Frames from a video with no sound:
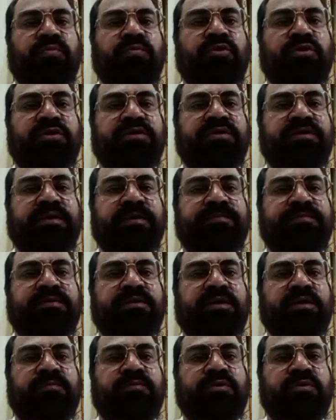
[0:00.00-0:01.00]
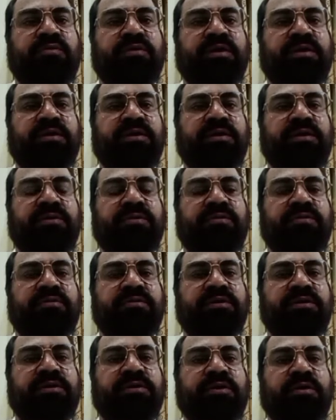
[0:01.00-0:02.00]
more steps are provided on
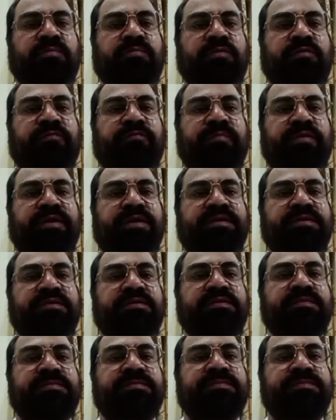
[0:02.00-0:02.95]
the top of base.